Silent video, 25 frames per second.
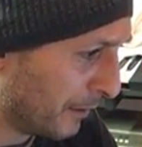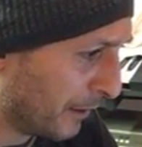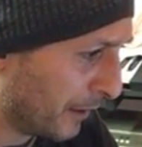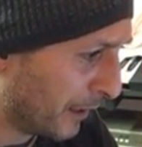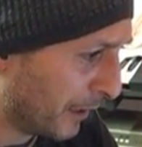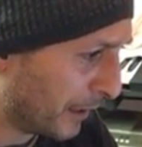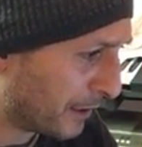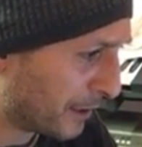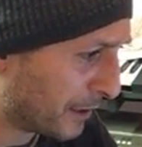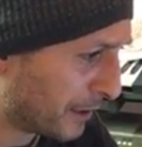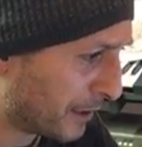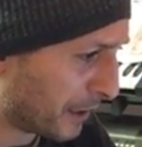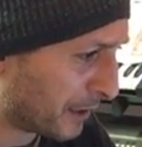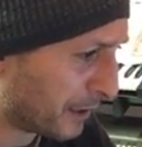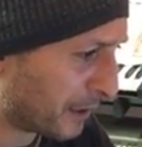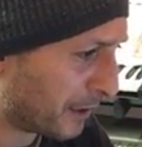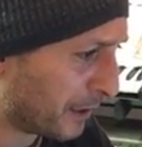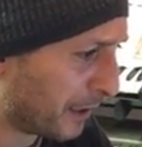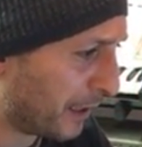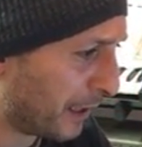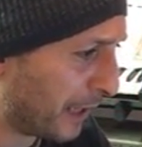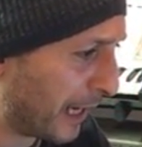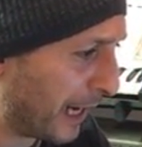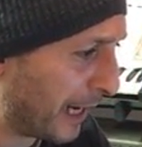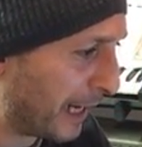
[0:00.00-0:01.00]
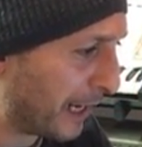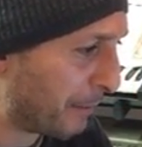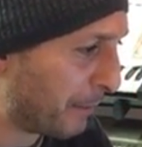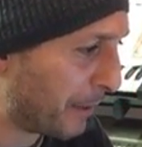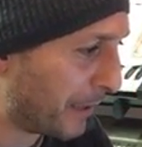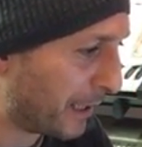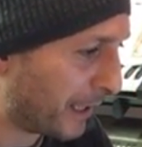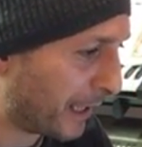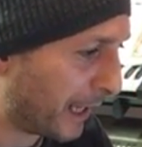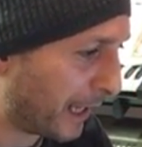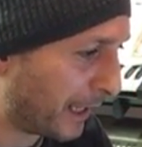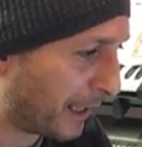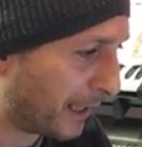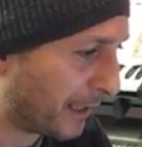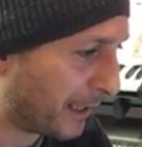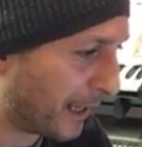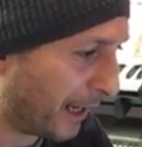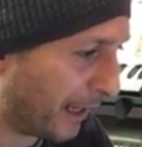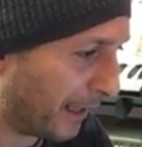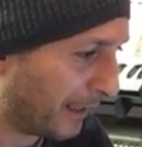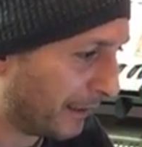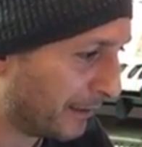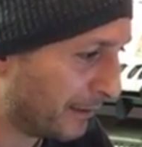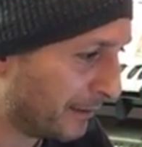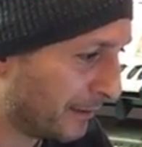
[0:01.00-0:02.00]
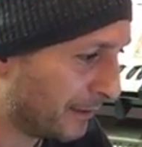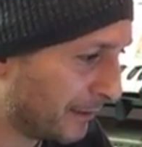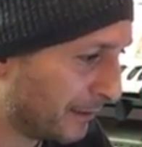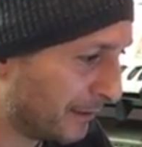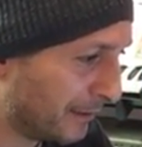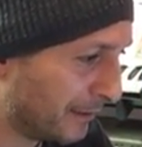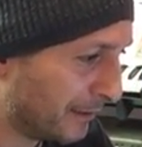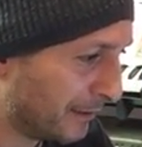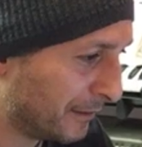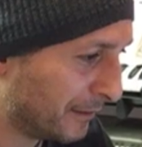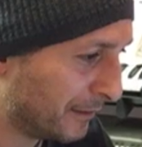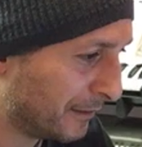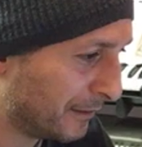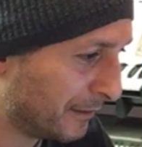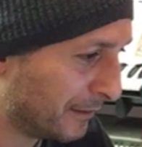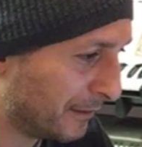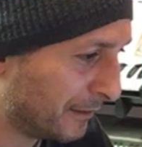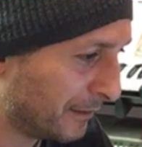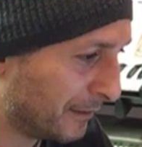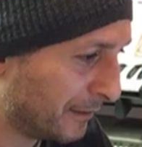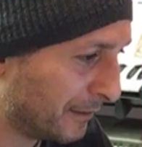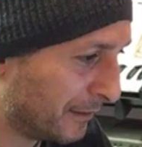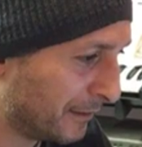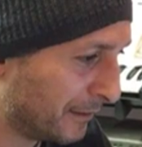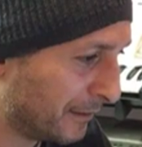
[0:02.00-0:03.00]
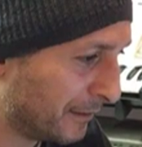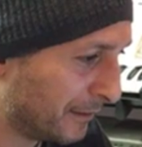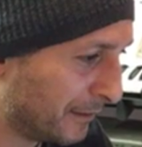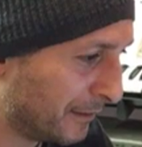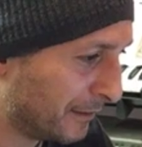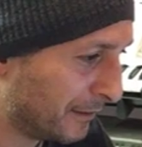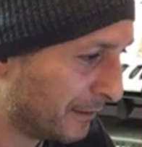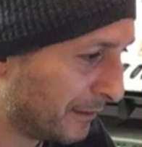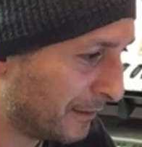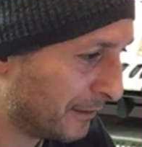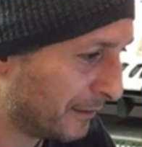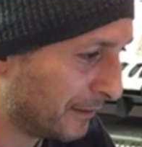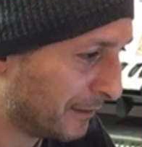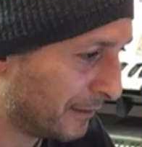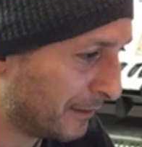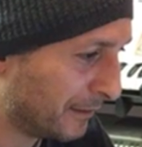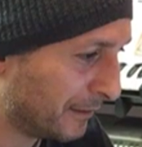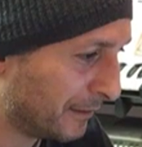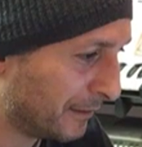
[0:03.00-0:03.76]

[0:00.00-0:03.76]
It's 6:30 a.m. in Canada. And,